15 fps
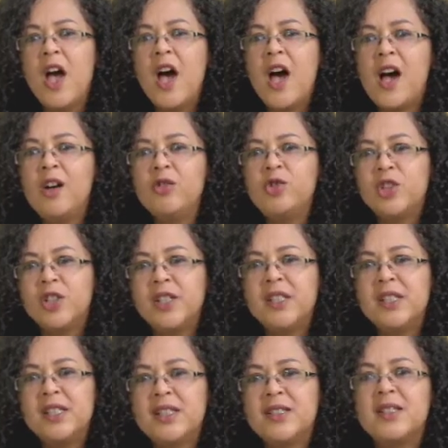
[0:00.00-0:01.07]
how
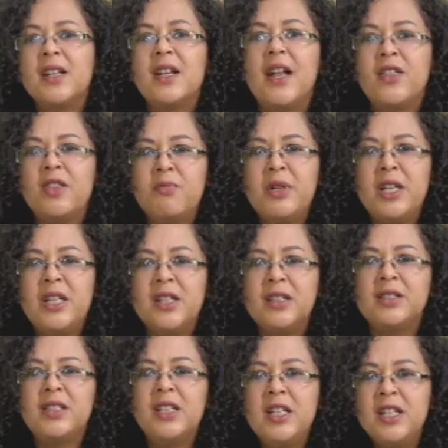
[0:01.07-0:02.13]
journalists and other media
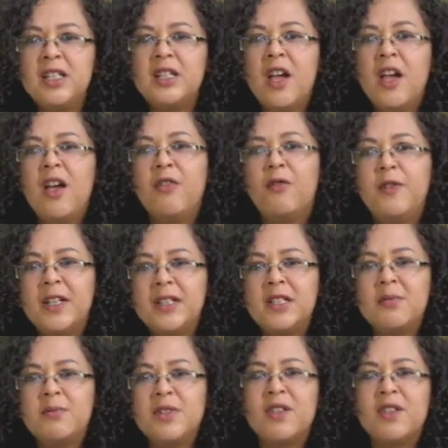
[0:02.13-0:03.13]
treat victims,